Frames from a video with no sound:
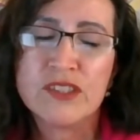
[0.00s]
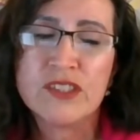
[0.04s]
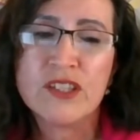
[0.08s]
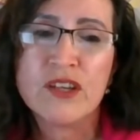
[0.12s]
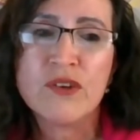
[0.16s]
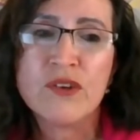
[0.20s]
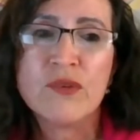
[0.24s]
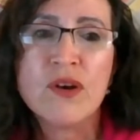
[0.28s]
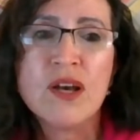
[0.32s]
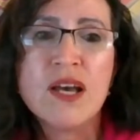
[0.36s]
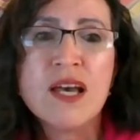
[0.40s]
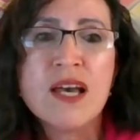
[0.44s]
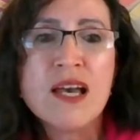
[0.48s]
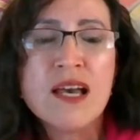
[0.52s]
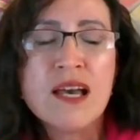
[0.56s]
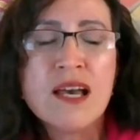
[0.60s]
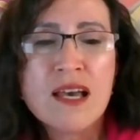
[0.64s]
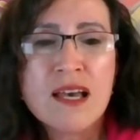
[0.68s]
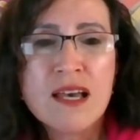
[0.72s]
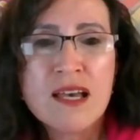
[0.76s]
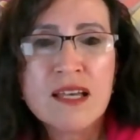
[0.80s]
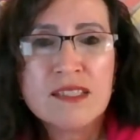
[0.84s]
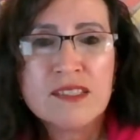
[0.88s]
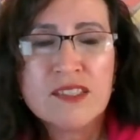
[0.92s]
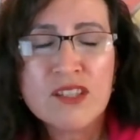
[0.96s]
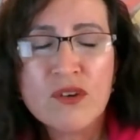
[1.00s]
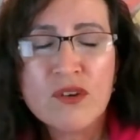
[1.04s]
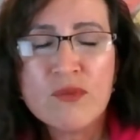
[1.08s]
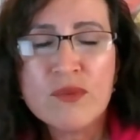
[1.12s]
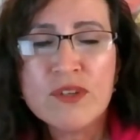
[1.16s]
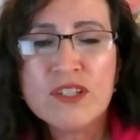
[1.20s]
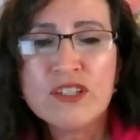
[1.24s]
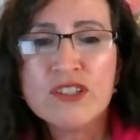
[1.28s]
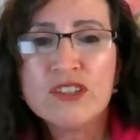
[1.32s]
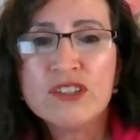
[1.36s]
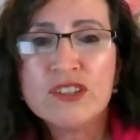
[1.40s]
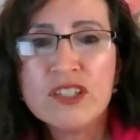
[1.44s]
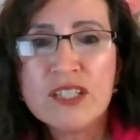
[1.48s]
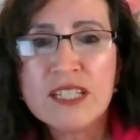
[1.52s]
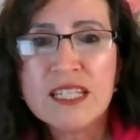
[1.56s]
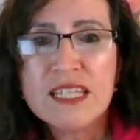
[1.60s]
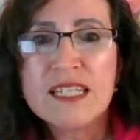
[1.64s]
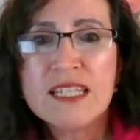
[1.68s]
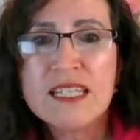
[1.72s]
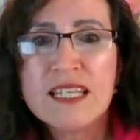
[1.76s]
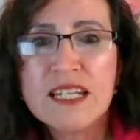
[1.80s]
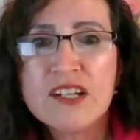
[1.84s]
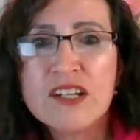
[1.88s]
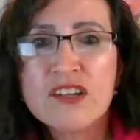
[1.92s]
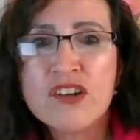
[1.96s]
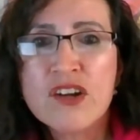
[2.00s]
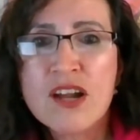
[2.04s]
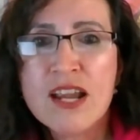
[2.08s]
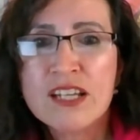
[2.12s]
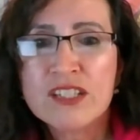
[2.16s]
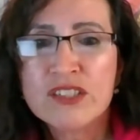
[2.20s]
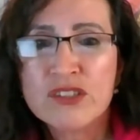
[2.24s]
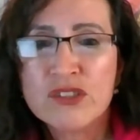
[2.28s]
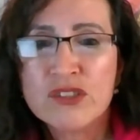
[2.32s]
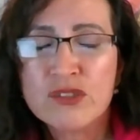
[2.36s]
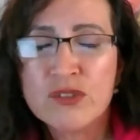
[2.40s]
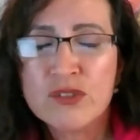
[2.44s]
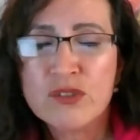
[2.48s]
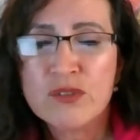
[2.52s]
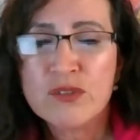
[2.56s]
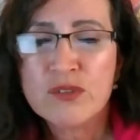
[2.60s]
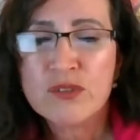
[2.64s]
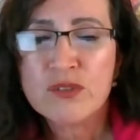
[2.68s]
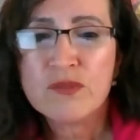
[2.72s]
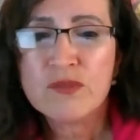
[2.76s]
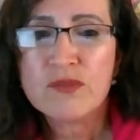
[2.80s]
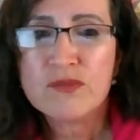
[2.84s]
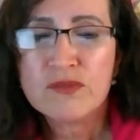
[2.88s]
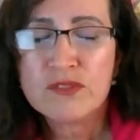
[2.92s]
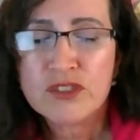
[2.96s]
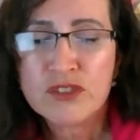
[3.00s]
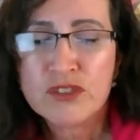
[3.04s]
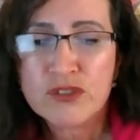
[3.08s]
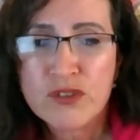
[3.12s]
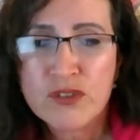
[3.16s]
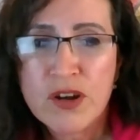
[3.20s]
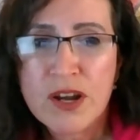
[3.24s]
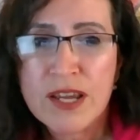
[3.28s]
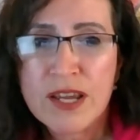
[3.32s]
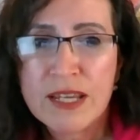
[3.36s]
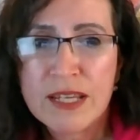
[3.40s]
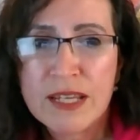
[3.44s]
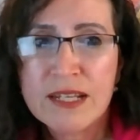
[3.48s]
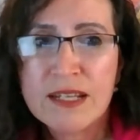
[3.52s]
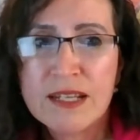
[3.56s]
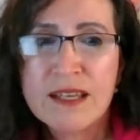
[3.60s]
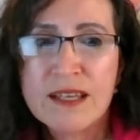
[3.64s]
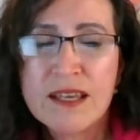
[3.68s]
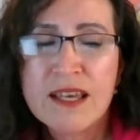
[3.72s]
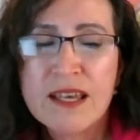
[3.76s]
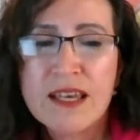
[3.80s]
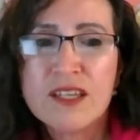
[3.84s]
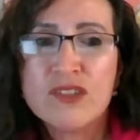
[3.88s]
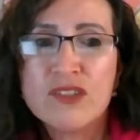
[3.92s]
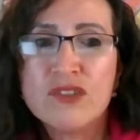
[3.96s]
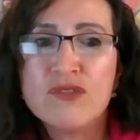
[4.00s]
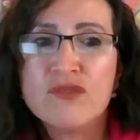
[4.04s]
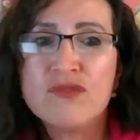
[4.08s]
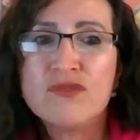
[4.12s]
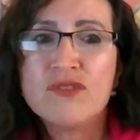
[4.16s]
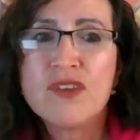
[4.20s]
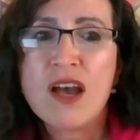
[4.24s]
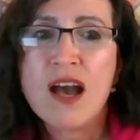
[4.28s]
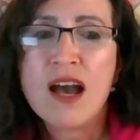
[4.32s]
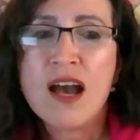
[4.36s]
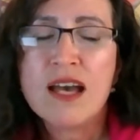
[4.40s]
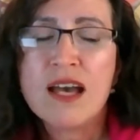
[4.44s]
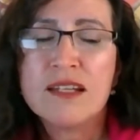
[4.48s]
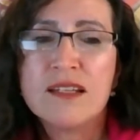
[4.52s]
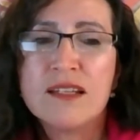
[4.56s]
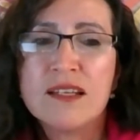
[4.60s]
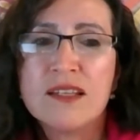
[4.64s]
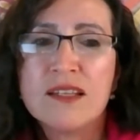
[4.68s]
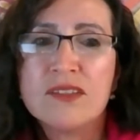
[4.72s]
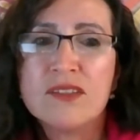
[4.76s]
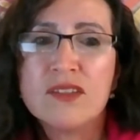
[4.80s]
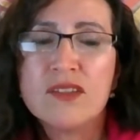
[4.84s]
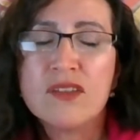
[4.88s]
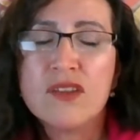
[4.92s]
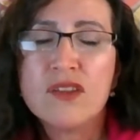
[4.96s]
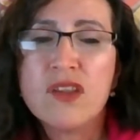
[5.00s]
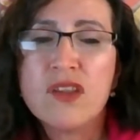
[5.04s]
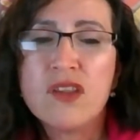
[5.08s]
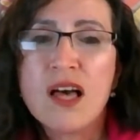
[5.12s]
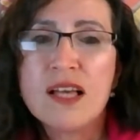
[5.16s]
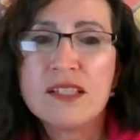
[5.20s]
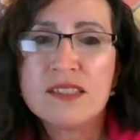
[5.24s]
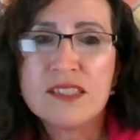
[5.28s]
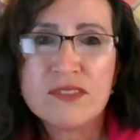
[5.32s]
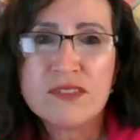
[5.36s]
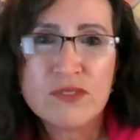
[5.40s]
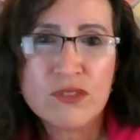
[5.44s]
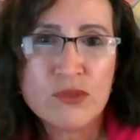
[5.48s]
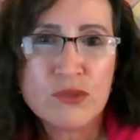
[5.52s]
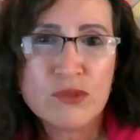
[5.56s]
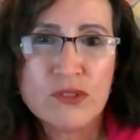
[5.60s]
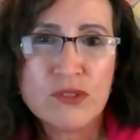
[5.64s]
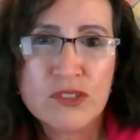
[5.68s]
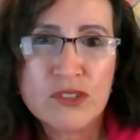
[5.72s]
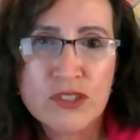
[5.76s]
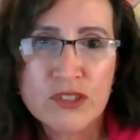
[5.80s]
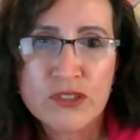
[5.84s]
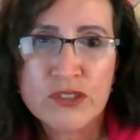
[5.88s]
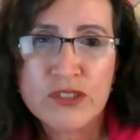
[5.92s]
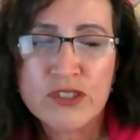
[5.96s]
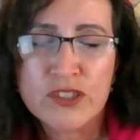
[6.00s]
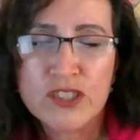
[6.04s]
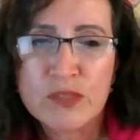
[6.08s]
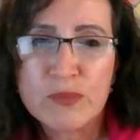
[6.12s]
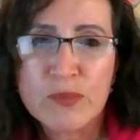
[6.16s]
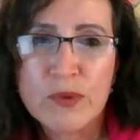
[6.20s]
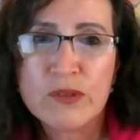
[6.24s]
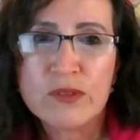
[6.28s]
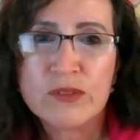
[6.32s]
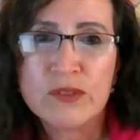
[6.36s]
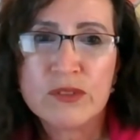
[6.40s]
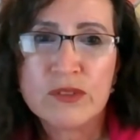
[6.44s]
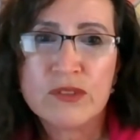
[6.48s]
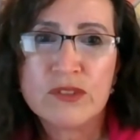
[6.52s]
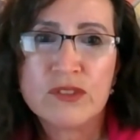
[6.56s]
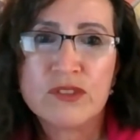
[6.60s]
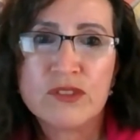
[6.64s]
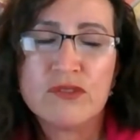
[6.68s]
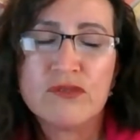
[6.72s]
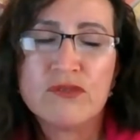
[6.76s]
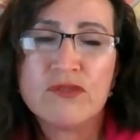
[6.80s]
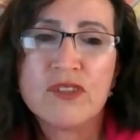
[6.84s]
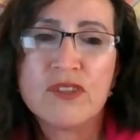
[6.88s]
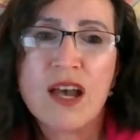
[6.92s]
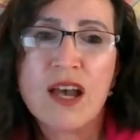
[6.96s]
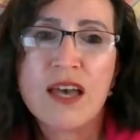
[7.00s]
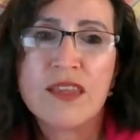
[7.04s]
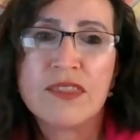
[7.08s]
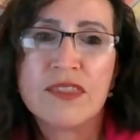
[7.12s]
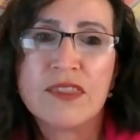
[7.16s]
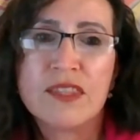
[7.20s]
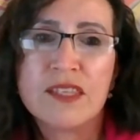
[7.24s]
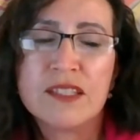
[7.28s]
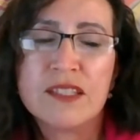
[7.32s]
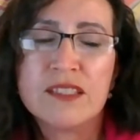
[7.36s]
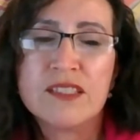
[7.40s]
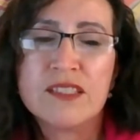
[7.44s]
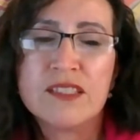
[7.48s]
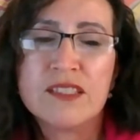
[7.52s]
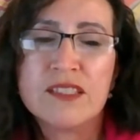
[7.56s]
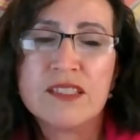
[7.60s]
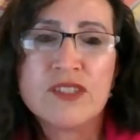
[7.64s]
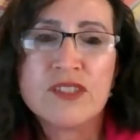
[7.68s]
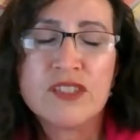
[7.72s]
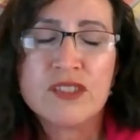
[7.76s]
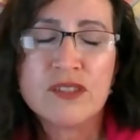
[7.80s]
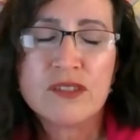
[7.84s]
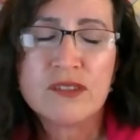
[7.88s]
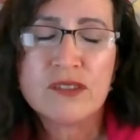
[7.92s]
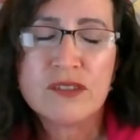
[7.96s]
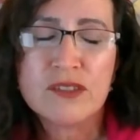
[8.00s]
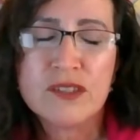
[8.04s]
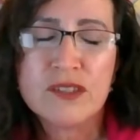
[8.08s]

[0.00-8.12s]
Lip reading: So when you're looking at international trade, you've got lots of tools at your disposal. You've got the different